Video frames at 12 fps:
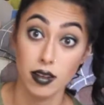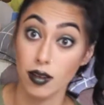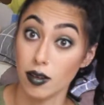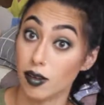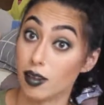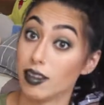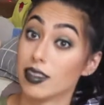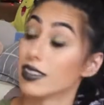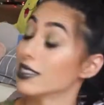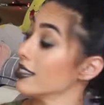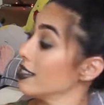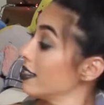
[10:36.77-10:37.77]
Oh,
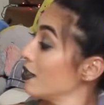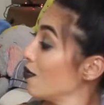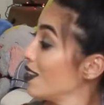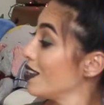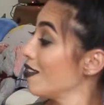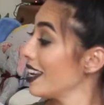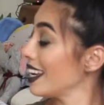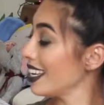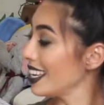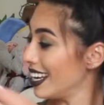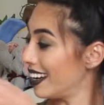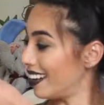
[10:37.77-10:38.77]
there's someone awake
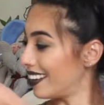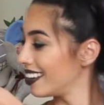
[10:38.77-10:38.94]
now.